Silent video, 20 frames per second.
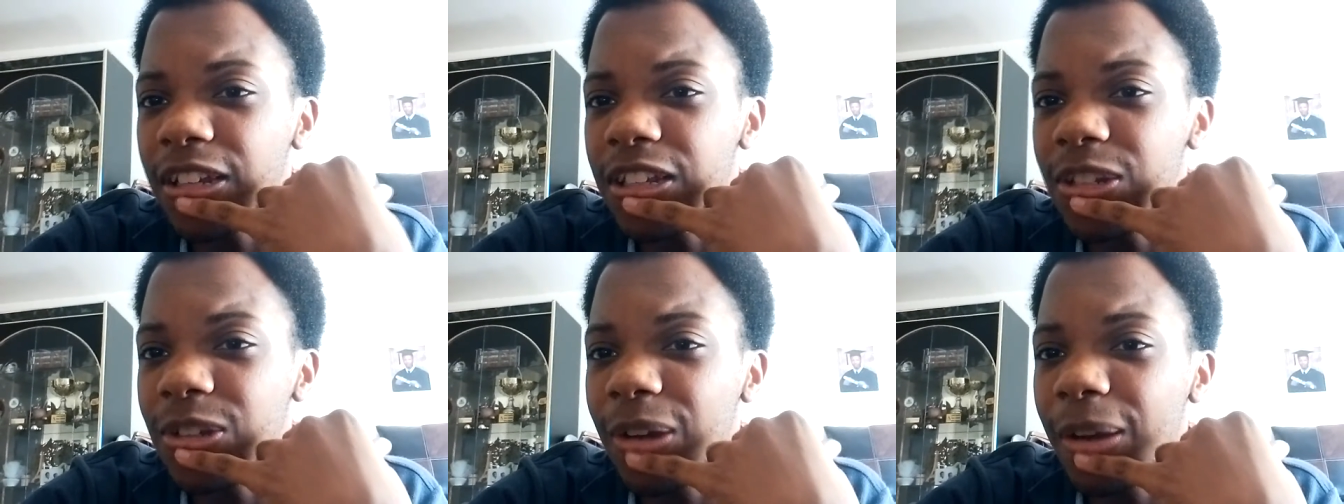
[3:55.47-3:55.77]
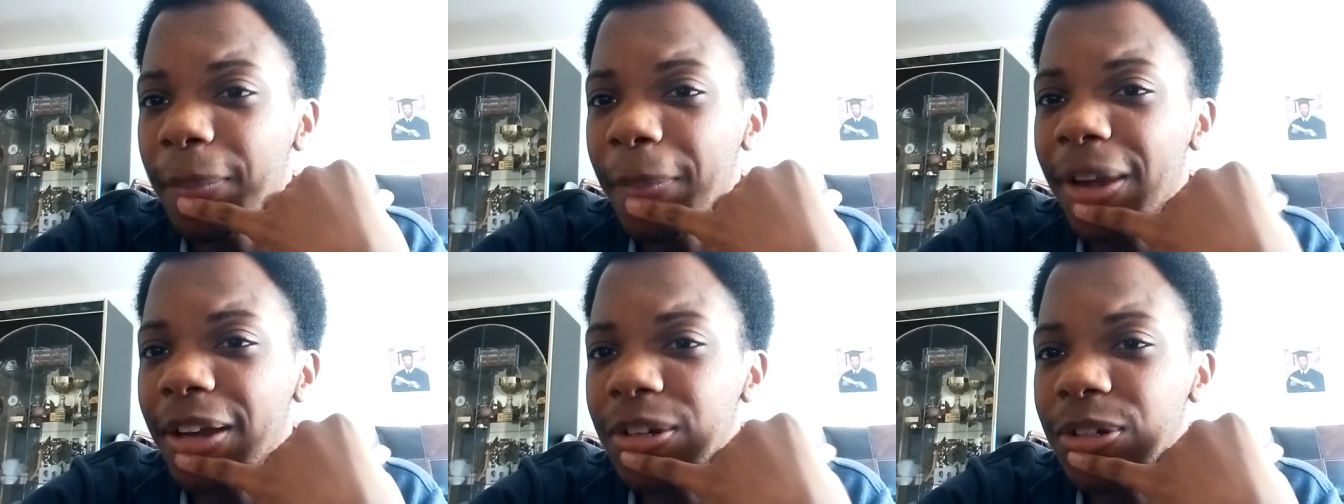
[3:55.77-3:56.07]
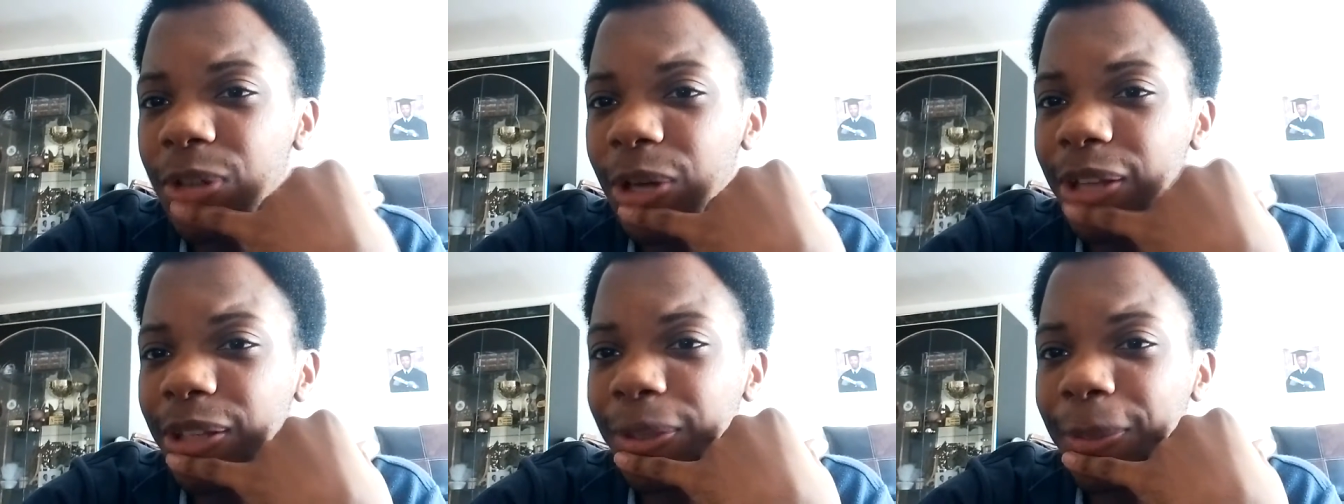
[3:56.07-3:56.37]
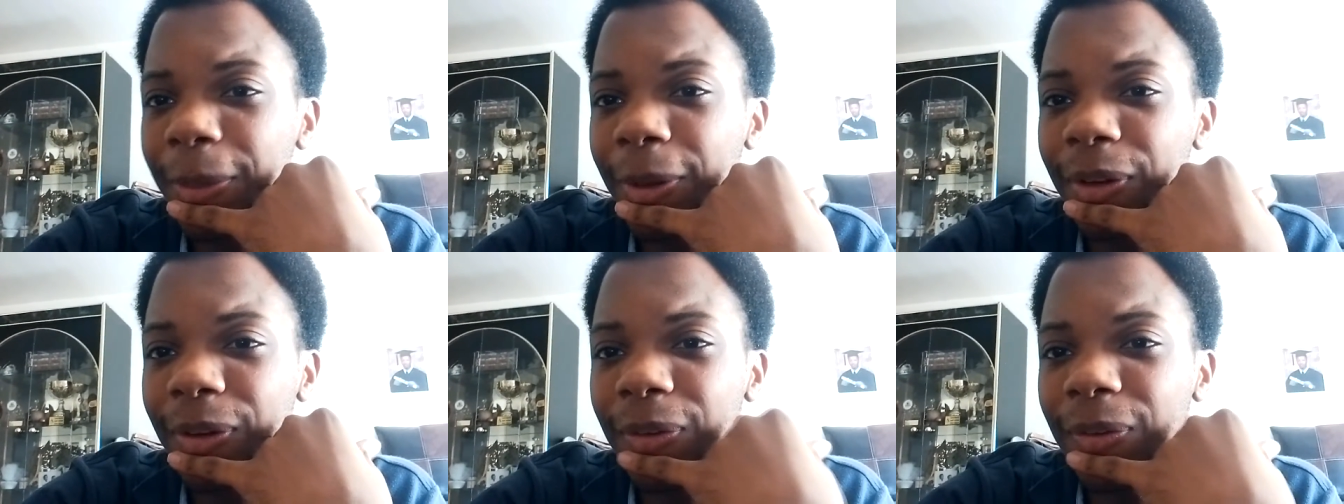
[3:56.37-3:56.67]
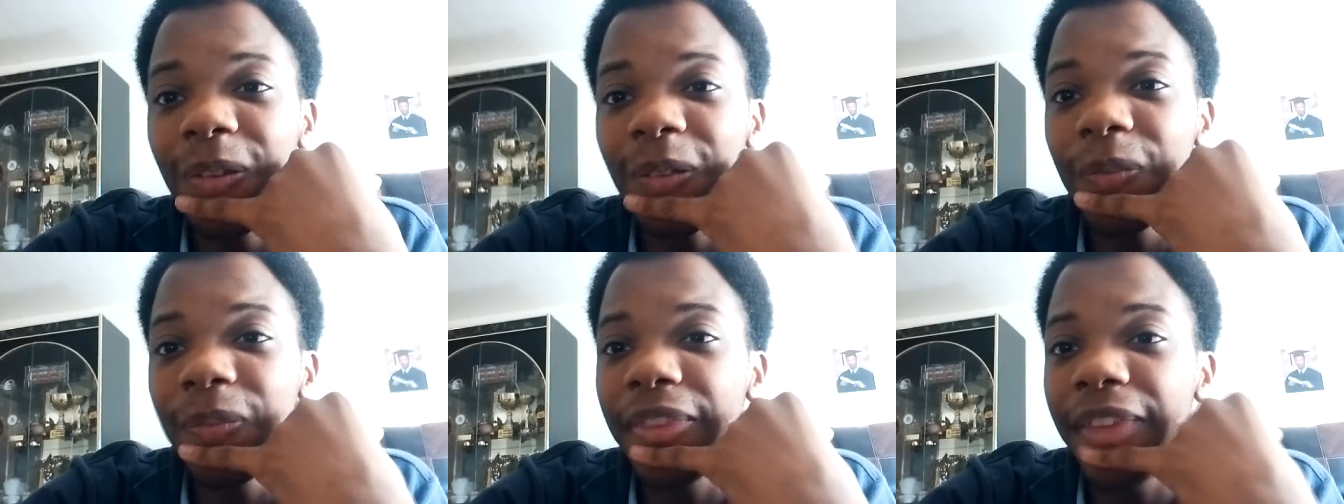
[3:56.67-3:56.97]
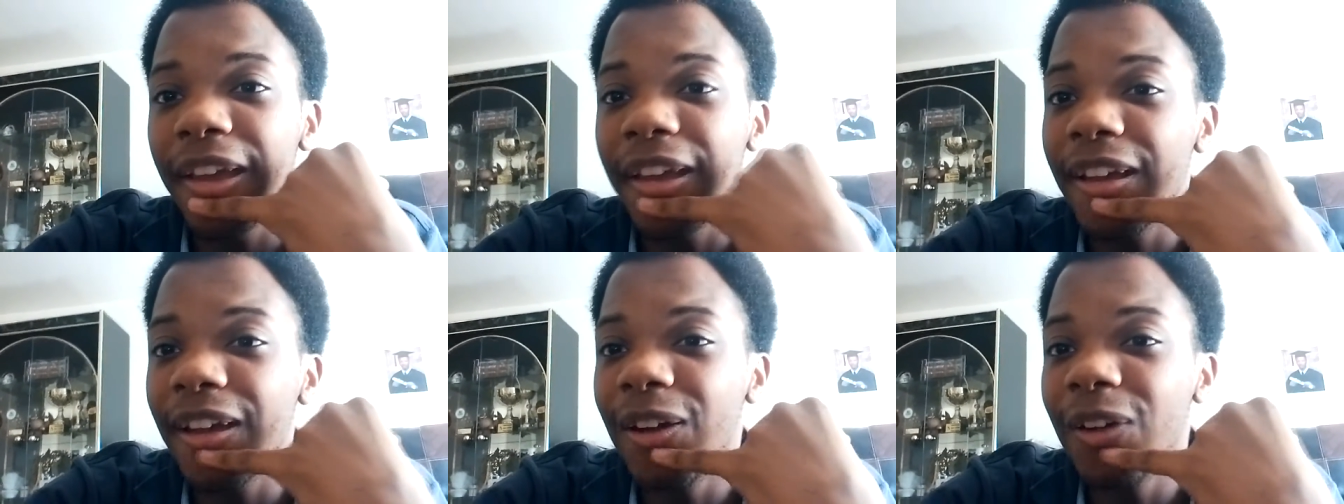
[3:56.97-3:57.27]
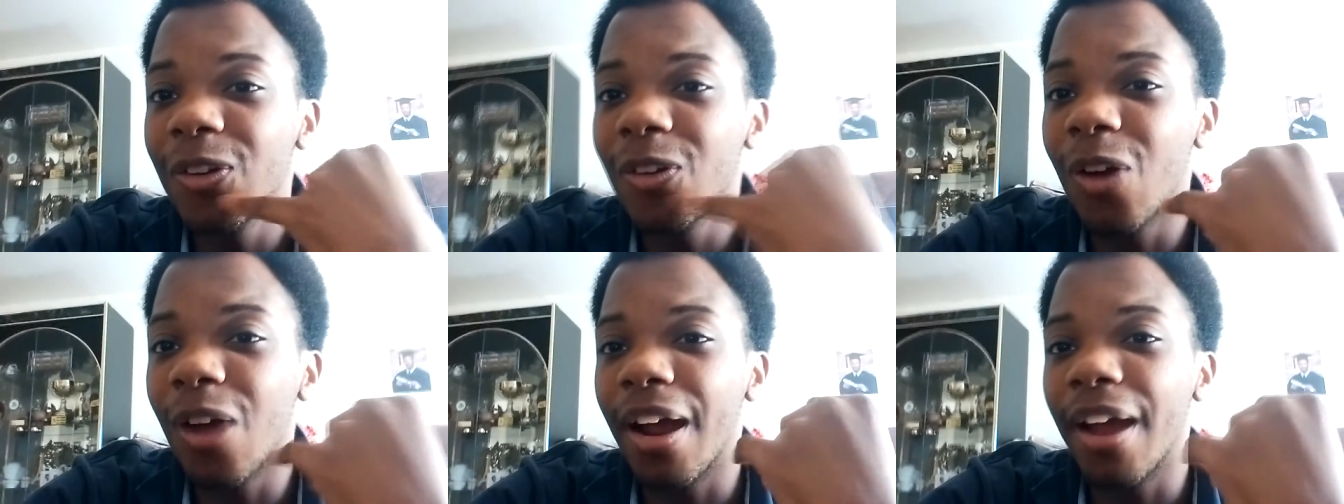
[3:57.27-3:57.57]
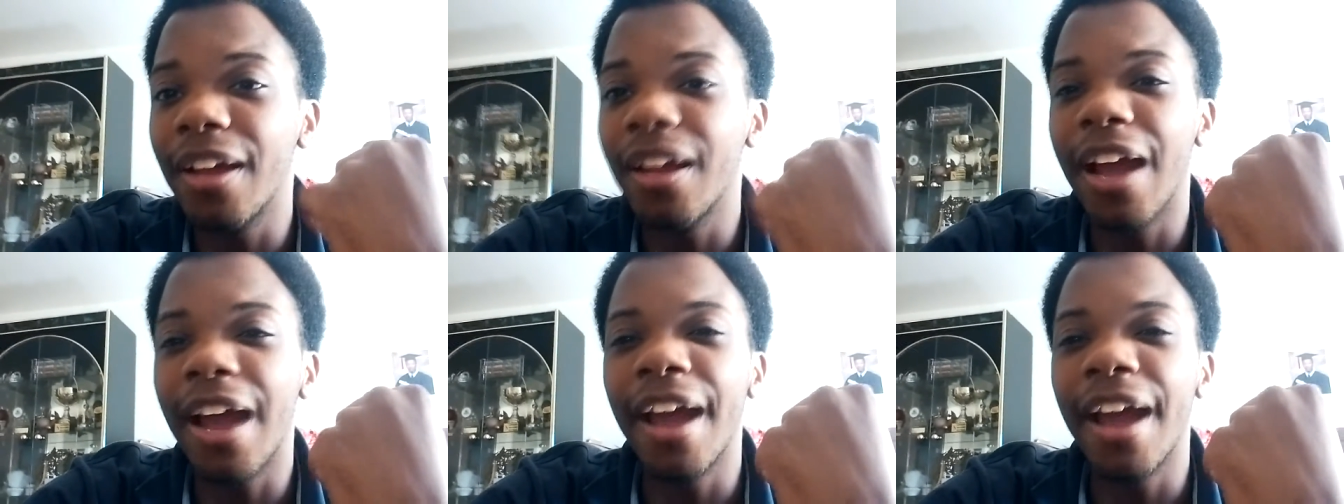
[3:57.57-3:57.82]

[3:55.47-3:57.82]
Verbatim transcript: so I might try them out like I don't know, I,